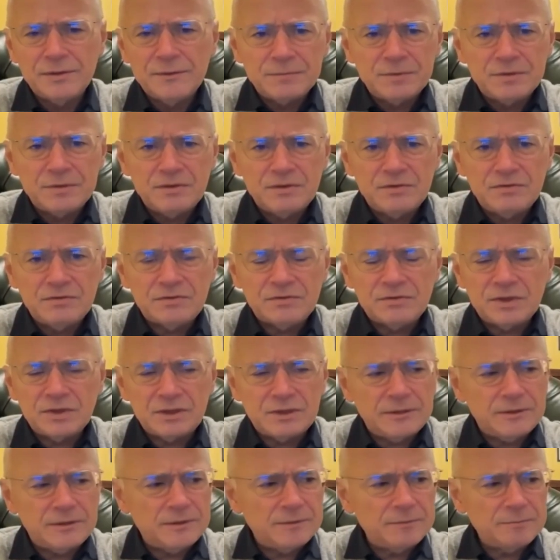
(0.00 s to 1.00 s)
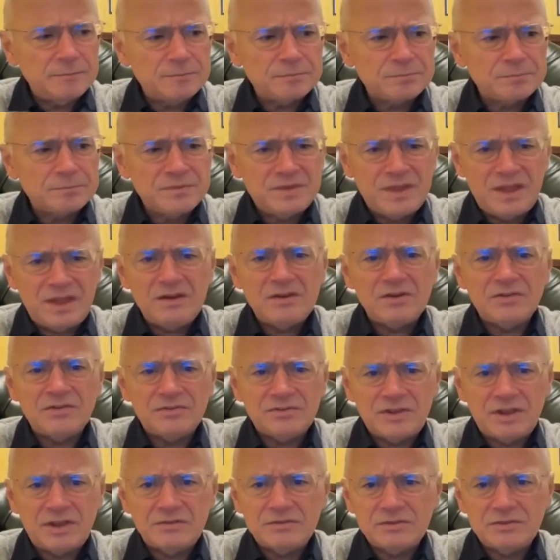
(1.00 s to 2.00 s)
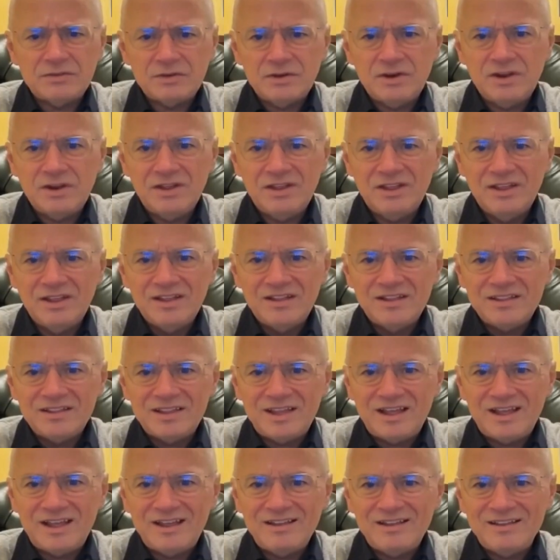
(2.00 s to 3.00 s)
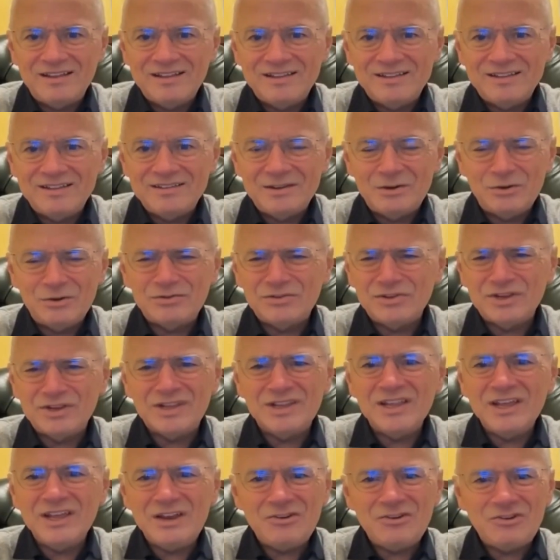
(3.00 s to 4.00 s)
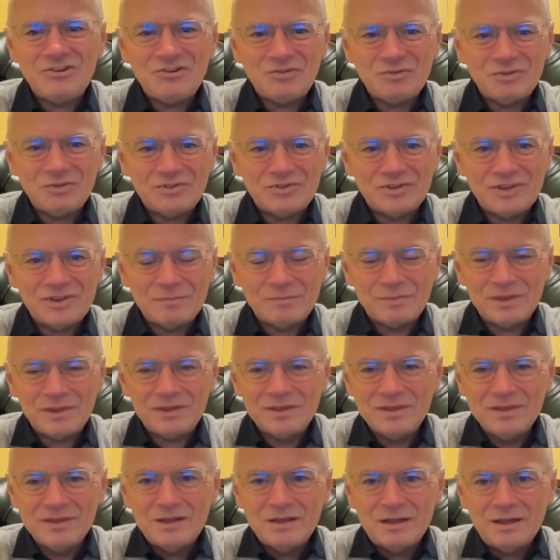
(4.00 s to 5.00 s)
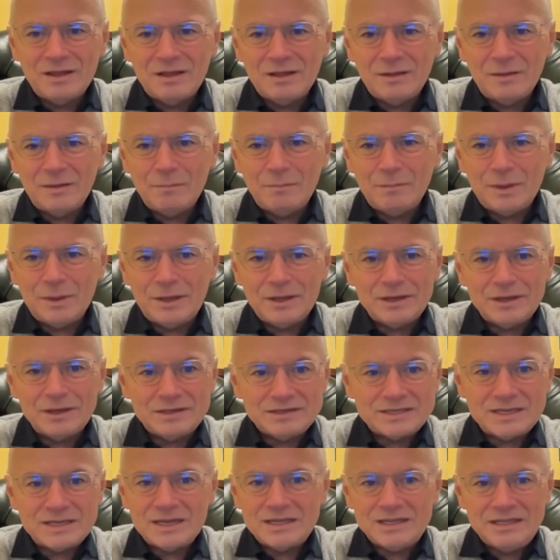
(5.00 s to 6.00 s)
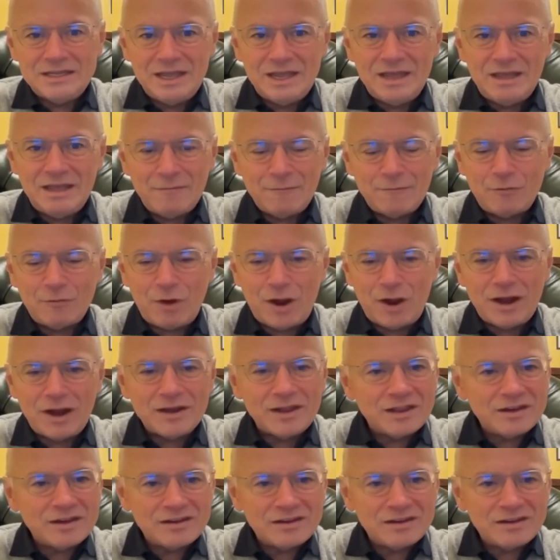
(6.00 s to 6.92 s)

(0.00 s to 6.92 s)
this data center that there was a glitch or something. But Friday,